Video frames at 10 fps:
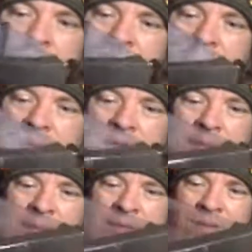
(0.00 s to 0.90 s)
Isn't
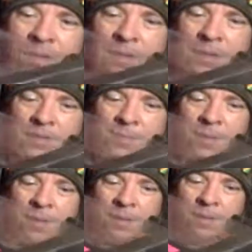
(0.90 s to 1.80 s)
that a nice
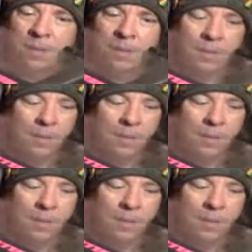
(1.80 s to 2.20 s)
pink?